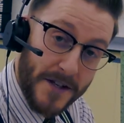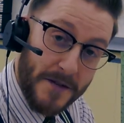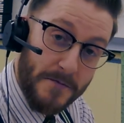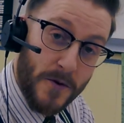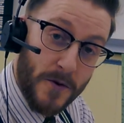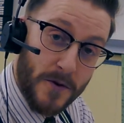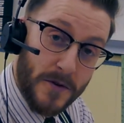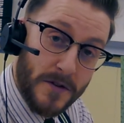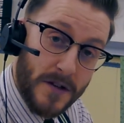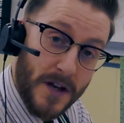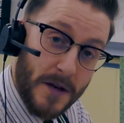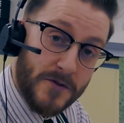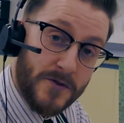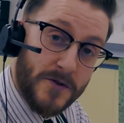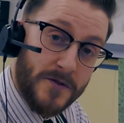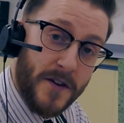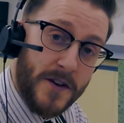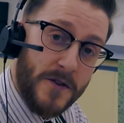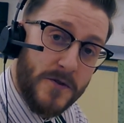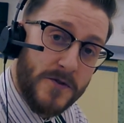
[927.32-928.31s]
more chemistry
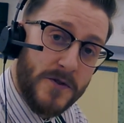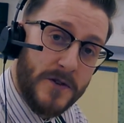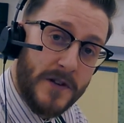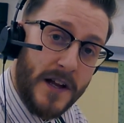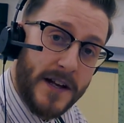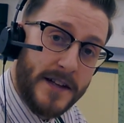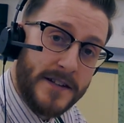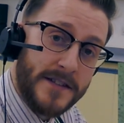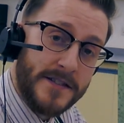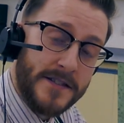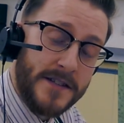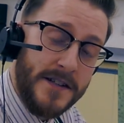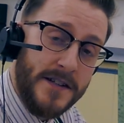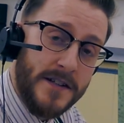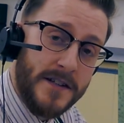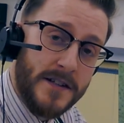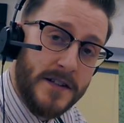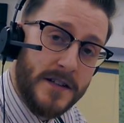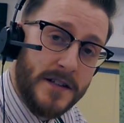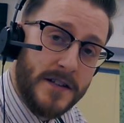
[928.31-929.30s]
videos you'd like to see,
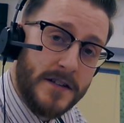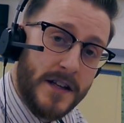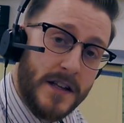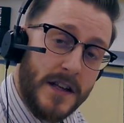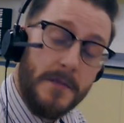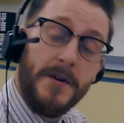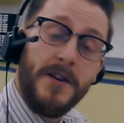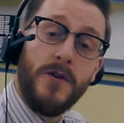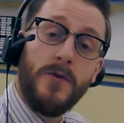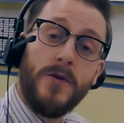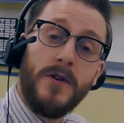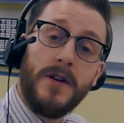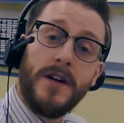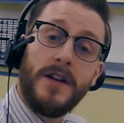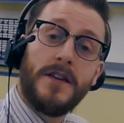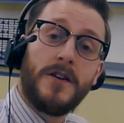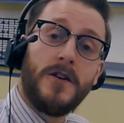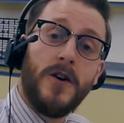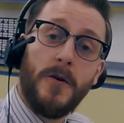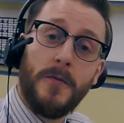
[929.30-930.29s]
then let me know in
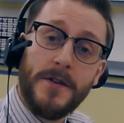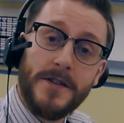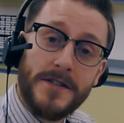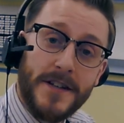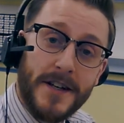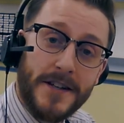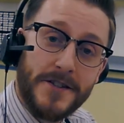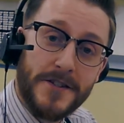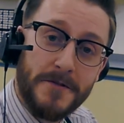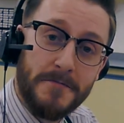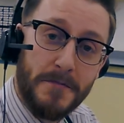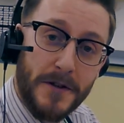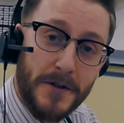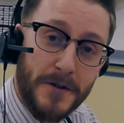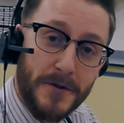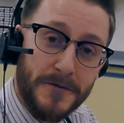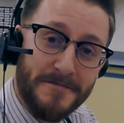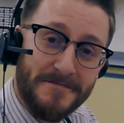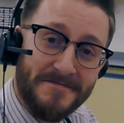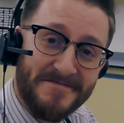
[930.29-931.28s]
the comments section
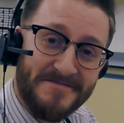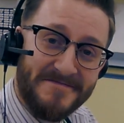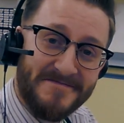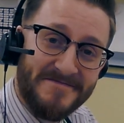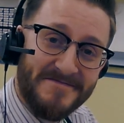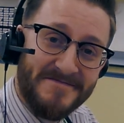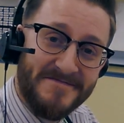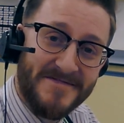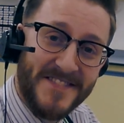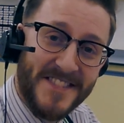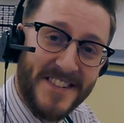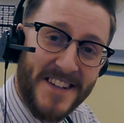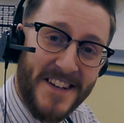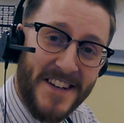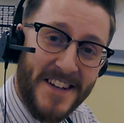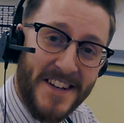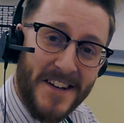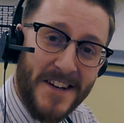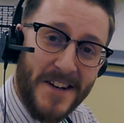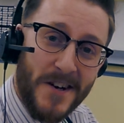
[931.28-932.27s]
below.
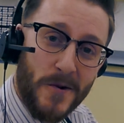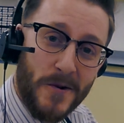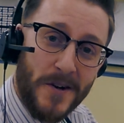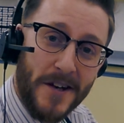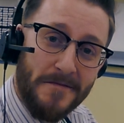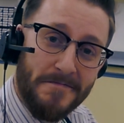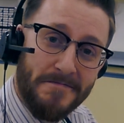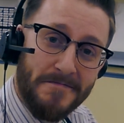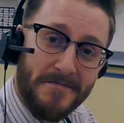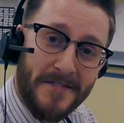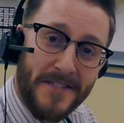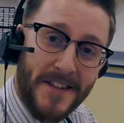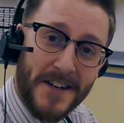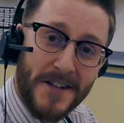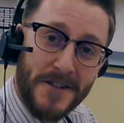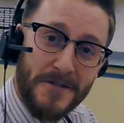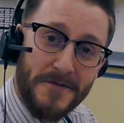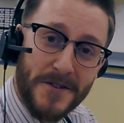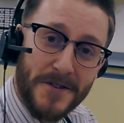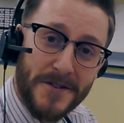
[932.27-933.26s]
Okay, thank
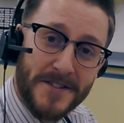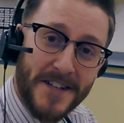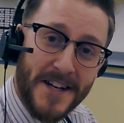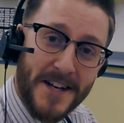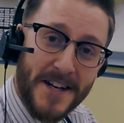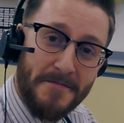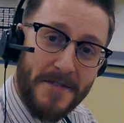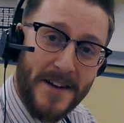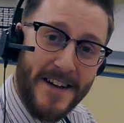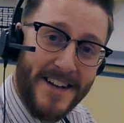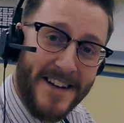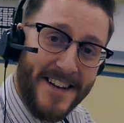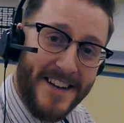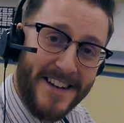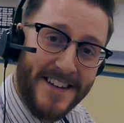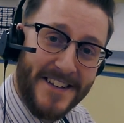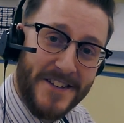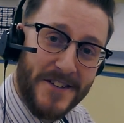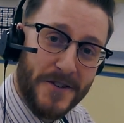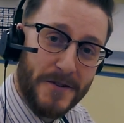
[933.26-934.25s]
you for your time,
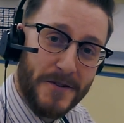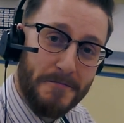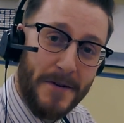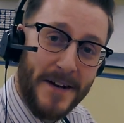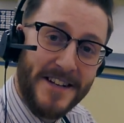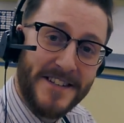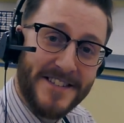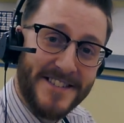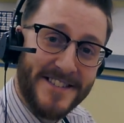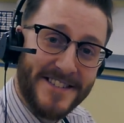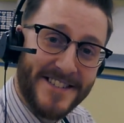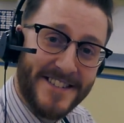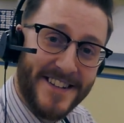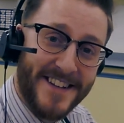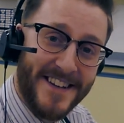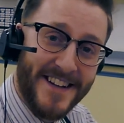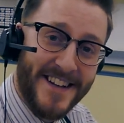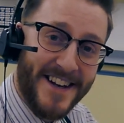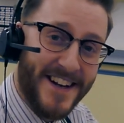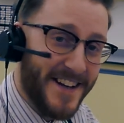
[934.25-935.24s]
your patience,
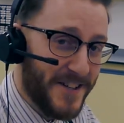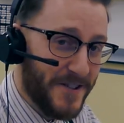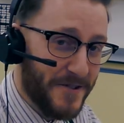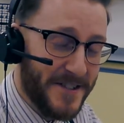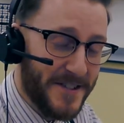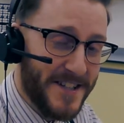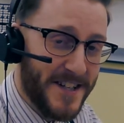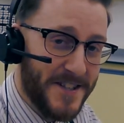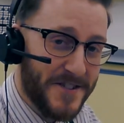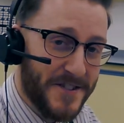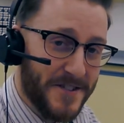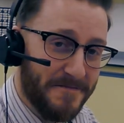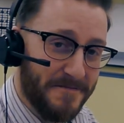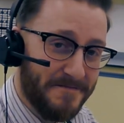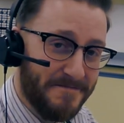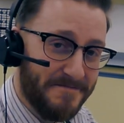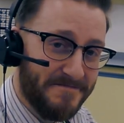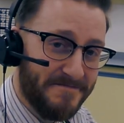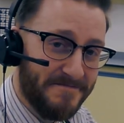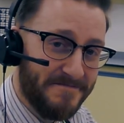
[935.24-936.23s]
and your attention.
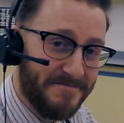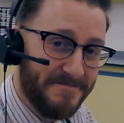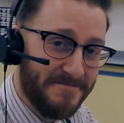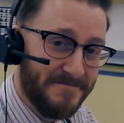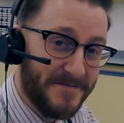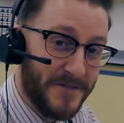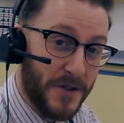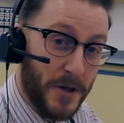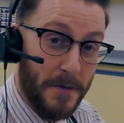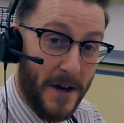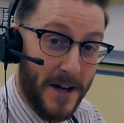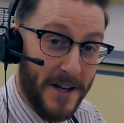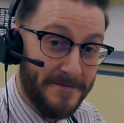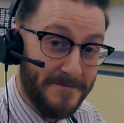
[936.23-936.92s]
Goodbye.